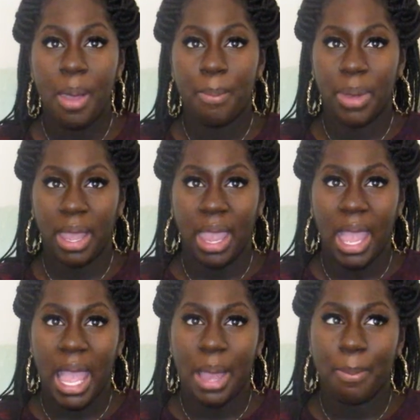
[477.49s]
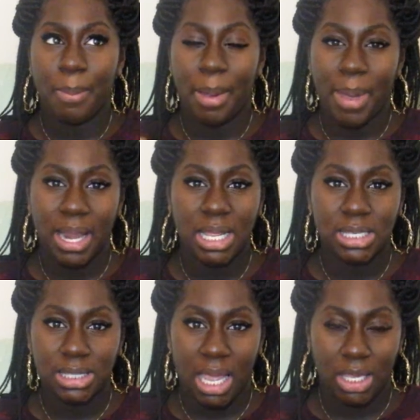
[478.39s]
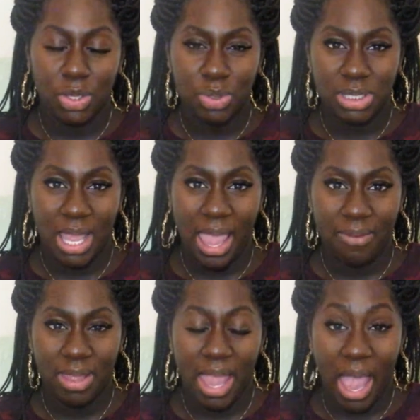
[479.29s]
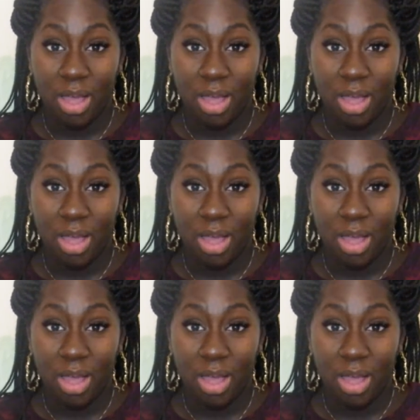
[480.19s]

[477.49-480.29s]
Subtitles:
but my body is not used to having all